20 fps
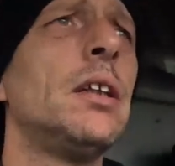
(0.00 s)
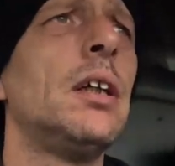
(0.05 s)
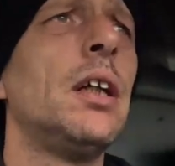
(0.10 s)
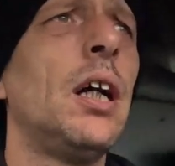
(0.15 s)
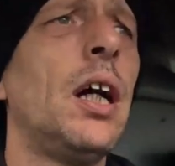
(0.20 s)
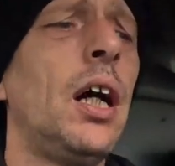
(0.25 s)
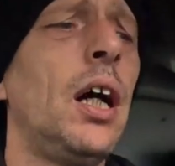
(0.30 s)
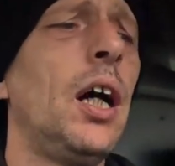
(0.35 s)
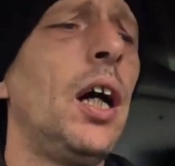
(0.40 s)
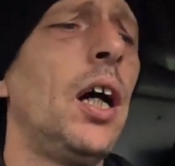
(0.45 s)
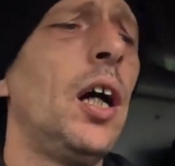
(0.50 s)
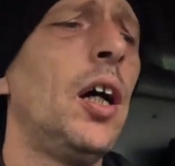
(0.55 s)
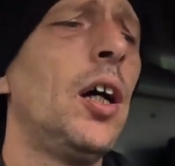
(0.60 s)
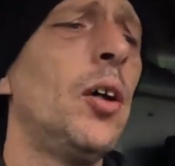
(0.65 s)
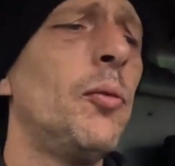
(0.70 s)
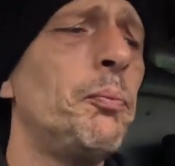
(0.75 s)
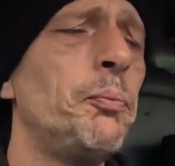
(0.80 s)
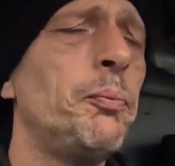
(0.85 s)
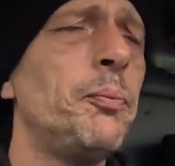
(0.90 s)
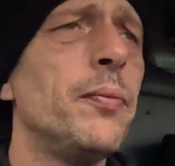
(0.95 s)

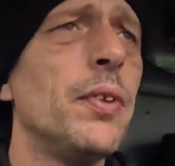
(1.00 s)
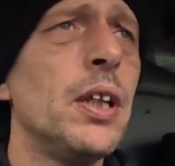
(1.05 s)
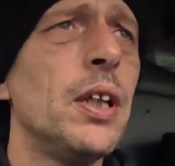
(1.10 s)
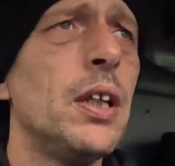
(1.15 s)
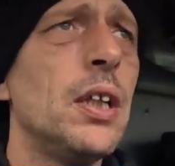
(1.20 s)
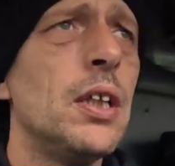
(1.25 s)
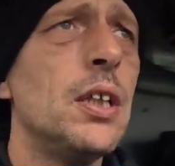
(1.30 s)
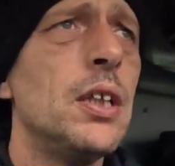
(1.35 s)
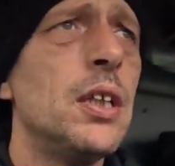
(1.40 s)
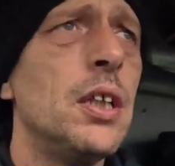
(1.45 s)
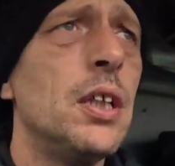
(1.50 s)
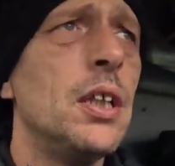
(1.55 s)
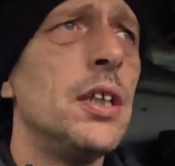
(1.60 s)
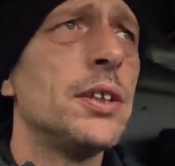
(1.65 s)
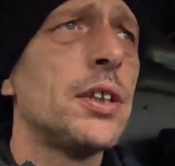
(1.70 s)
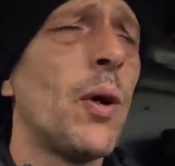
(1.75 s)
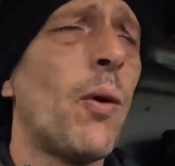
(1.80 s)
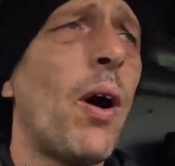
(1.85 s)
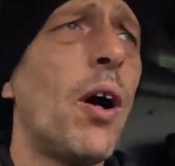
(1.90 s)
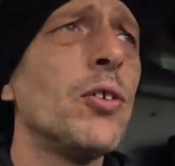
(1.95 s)
So